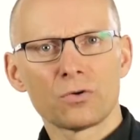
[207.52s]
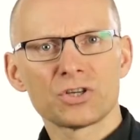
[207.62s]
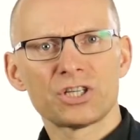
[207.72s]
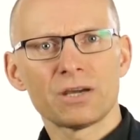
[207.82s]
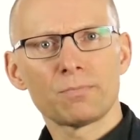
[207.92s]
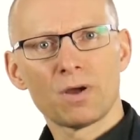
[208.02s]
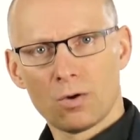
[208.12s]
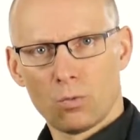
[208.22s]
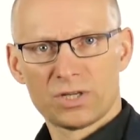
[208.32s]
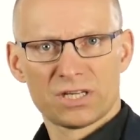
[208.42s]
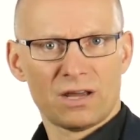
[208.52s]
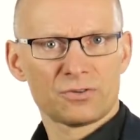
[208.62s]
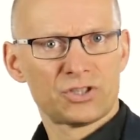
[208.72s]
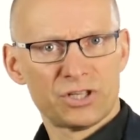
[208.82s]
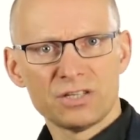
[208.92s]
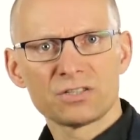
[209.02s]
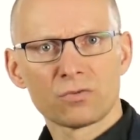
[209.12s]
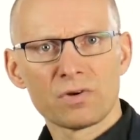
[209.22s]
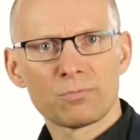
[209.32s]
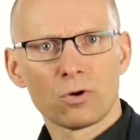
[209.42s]
ownership, which allows changing
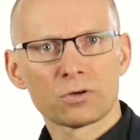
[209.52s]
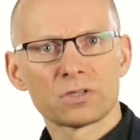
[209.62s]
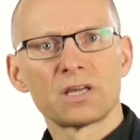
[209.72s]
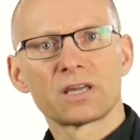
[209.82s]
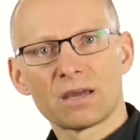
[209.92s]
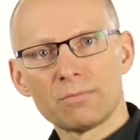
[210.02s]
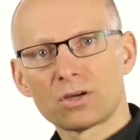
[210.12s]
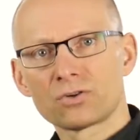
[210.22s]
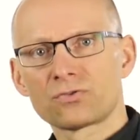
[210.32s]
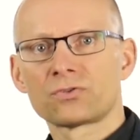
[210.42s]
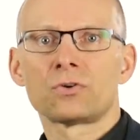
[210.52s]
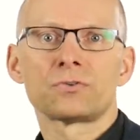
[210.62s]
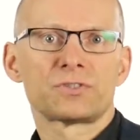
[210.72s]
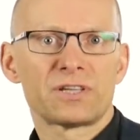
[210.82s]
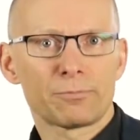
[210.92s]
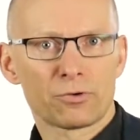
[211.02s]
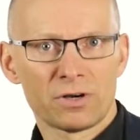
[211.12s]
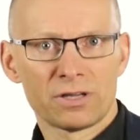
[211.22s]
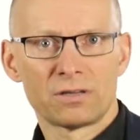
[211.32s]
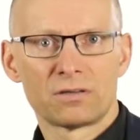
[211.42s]
the report, can be controlled
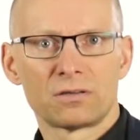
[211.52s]
separately.